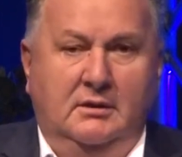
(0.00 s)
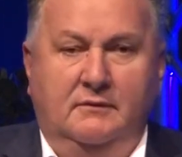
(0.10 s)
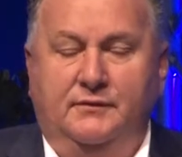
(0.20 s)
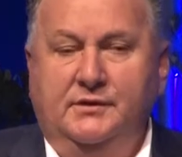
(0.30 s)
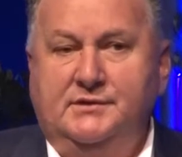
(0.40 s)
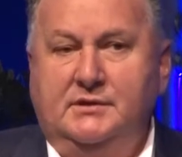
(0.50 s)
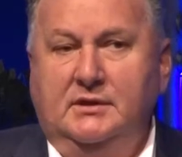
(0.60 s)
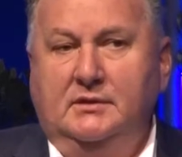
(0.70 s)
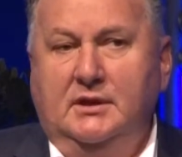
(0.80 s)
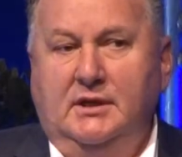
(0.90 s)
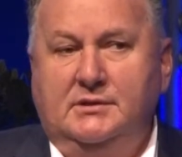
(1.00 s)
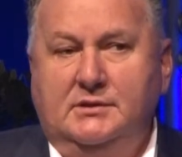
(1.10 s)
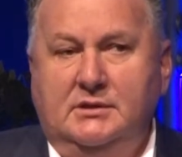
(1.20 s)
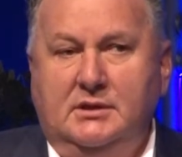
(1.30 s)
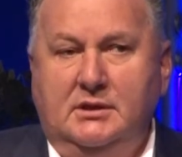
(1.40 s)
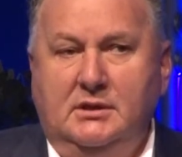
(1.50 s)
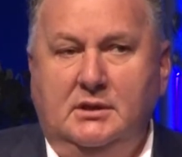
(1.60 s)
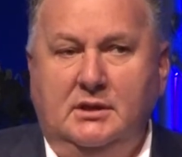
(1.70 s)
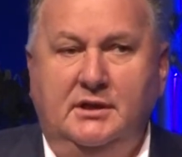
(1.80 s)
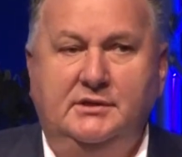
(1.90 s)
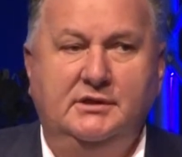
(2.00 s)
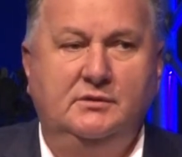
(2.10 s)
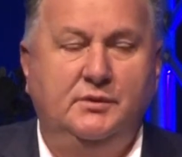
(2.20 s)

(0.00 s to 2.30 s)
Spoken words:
The first thing that I did